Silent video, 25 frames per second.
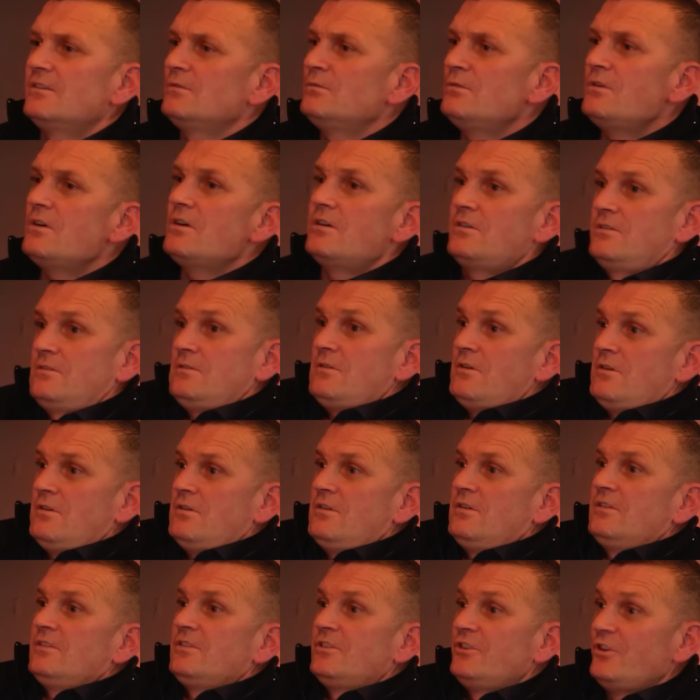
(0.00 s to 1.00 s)
I want, uh,
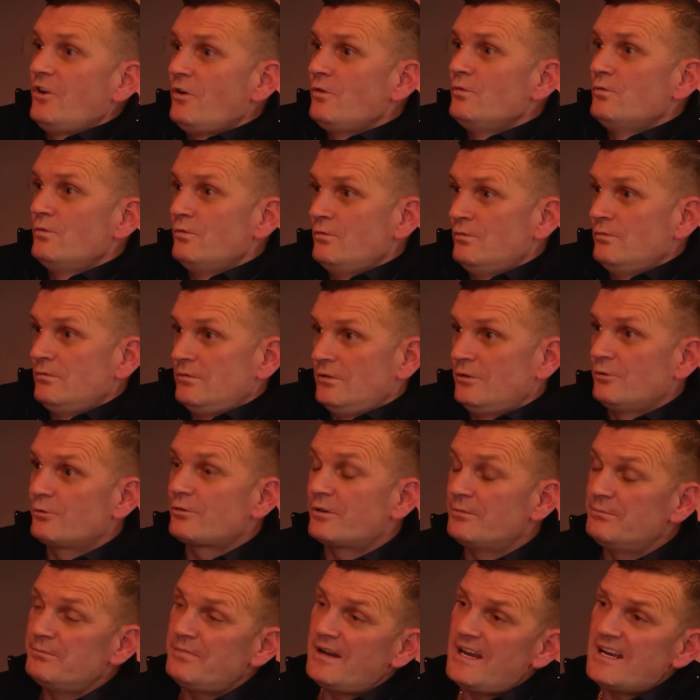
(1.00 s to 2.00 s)
no
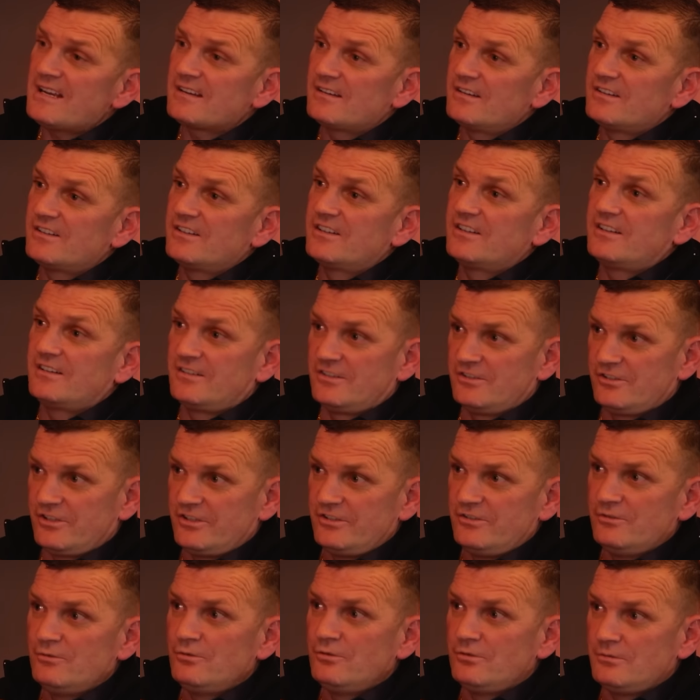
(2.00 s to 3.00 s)
looking back on it, and
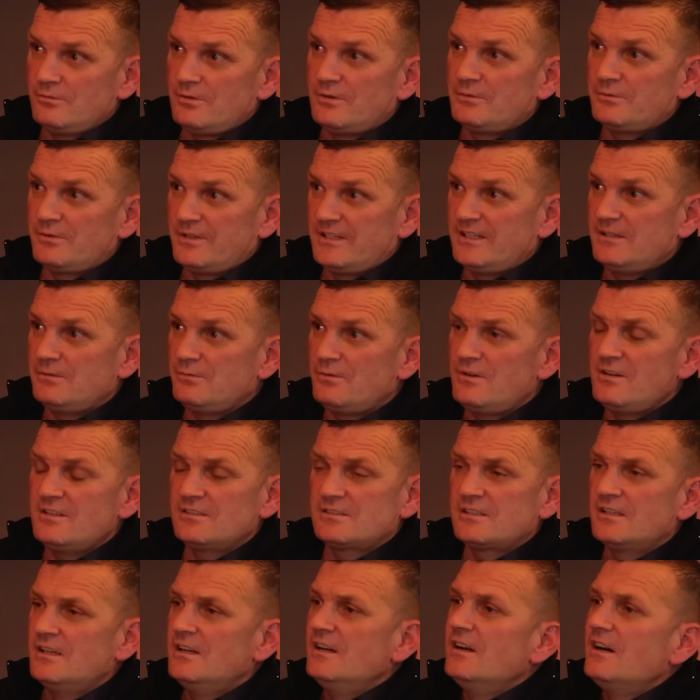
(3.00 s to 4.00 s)
I know what way it
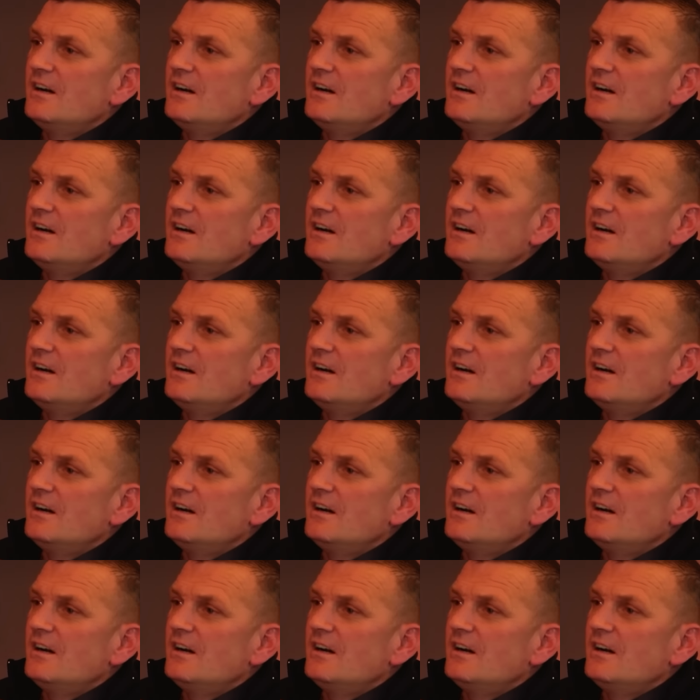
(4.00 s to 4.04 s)
was.